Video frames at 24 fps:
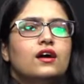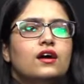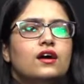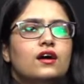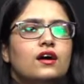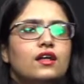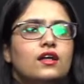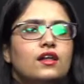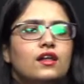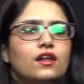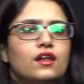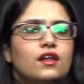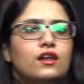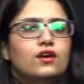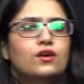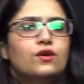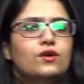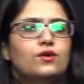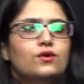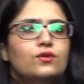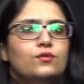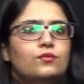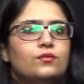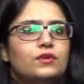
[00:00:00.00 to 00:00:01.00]

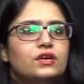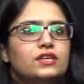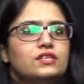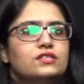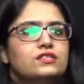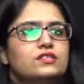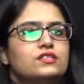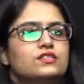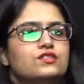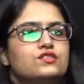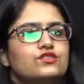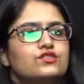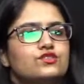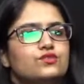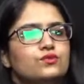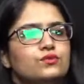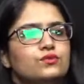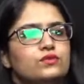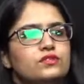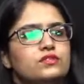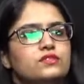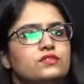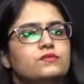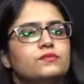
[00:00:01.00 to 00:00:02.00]
Hello my dear
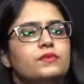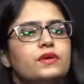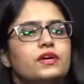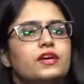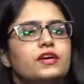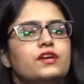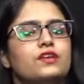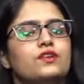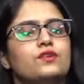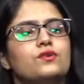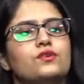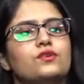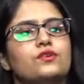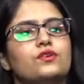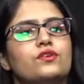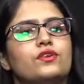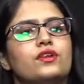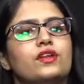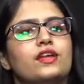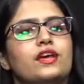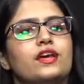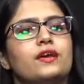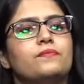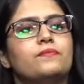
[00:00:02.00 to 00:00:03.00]
students, may I know your
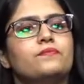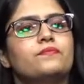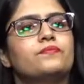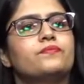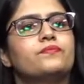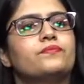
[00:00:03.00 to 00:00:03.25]
name?